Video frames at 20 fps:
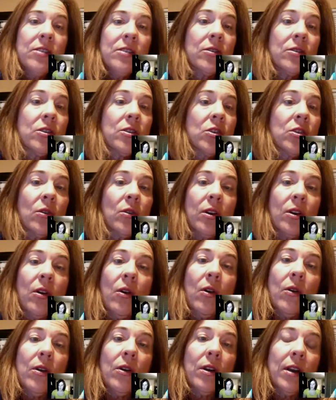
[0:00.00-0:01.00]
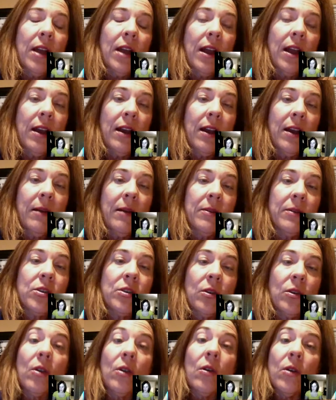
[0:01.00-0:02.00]
So short course
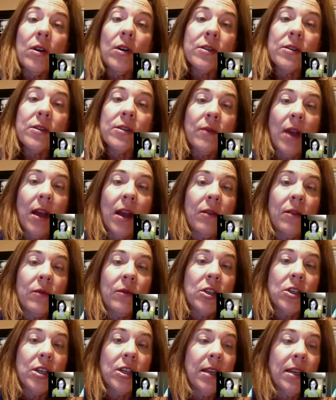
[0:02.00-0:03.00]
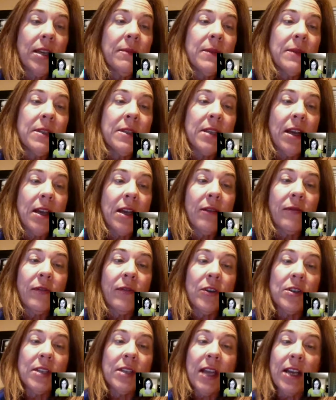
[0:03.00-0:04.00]
regimes of
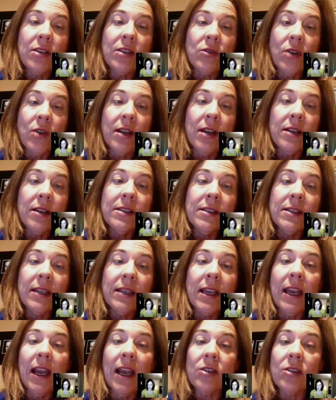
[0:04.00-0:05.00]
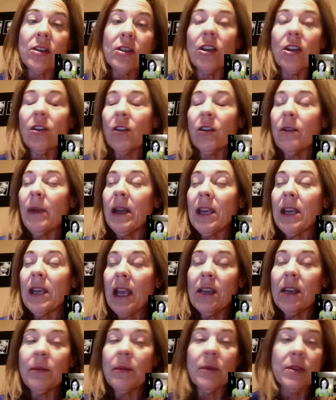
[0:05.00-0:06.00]
first-line drugs can actually cure about
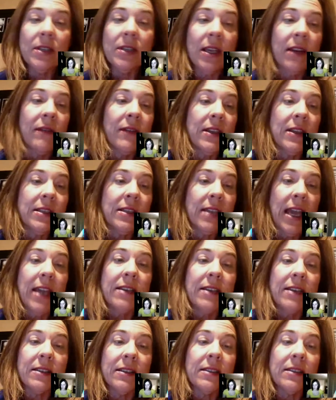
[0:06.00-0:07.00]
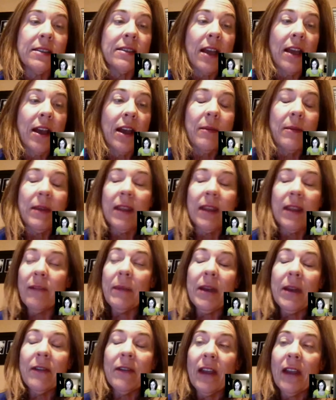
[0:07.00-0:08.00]
90% of these cases, and they've
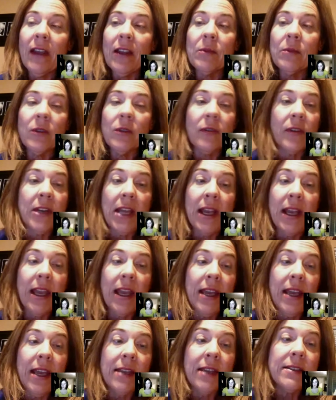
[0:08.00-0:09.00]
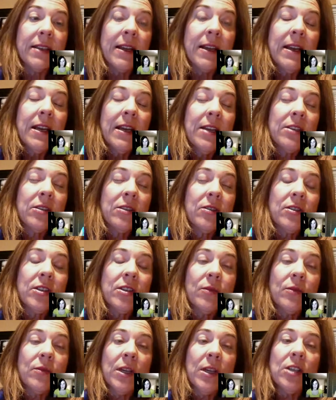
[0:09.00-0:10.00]
been available for decades. So it's
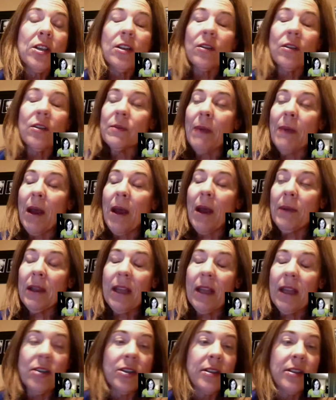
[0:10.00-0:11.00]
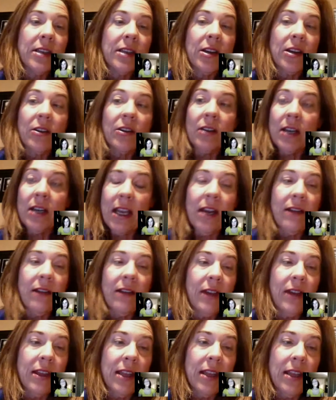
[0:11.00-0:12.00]
just reaching those populations that are in need of
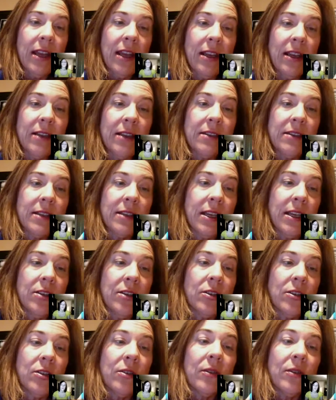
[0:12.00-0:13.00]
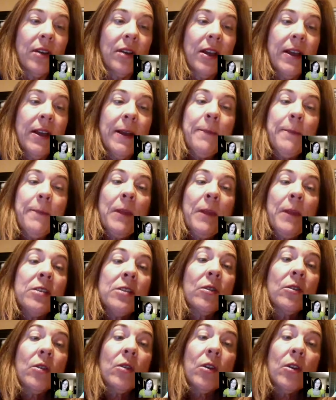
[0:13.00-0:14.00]
it that is the issue.
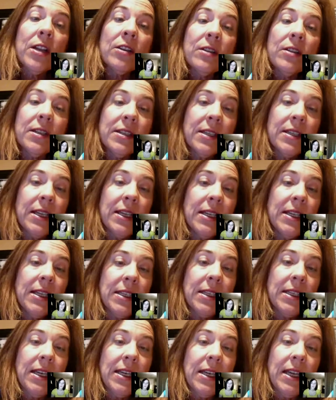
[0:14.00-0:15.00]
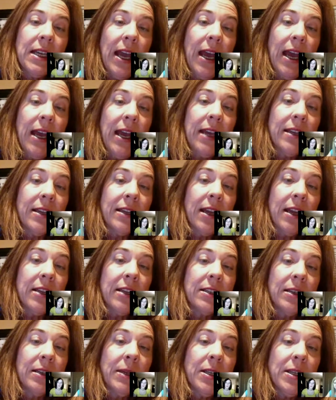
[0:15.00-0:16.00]
So according to the CDC at
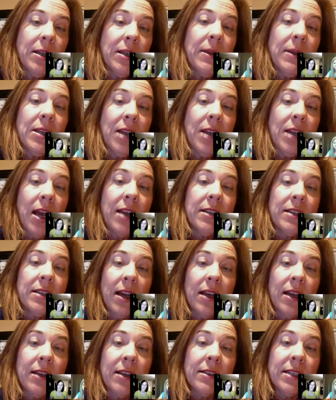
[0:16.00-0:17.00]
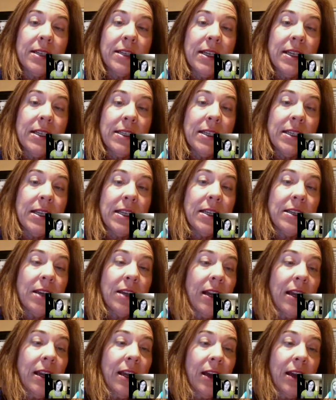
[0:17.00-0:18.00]

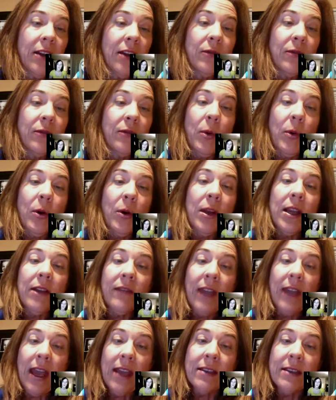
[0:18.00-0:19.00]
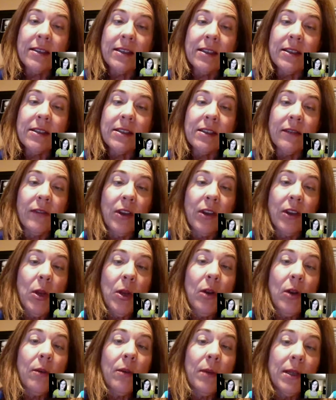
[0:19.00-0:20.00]
www.cdc.gov, reporting of cases of
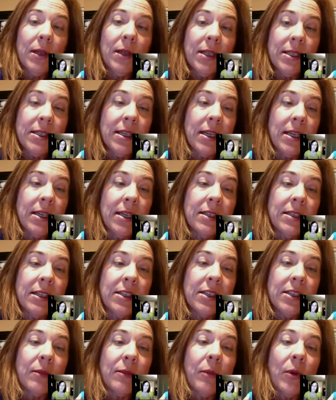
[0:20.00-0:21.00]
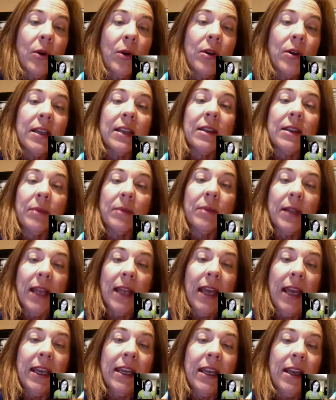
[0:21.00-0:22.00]
communicable disease is important in the
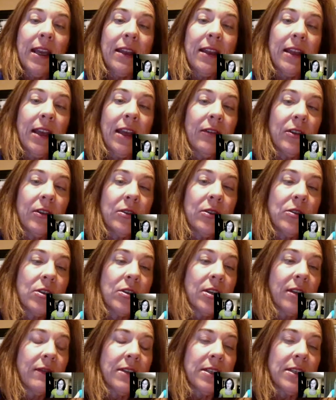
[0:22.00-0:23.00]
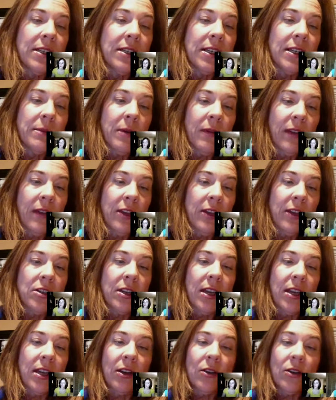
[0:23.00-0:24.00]
planning and the evolution of disease
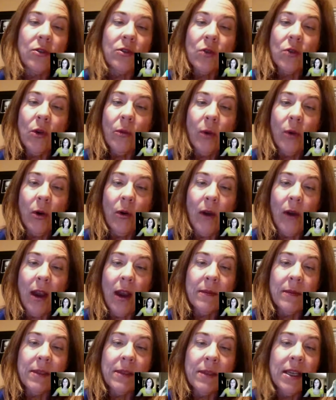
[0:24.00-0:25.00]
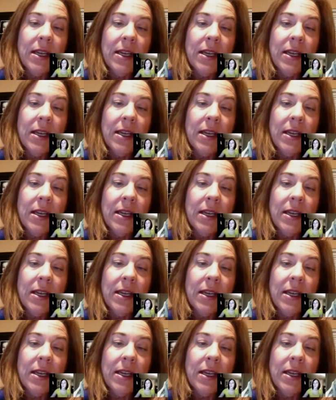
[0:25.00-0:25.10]
prevention and control programs.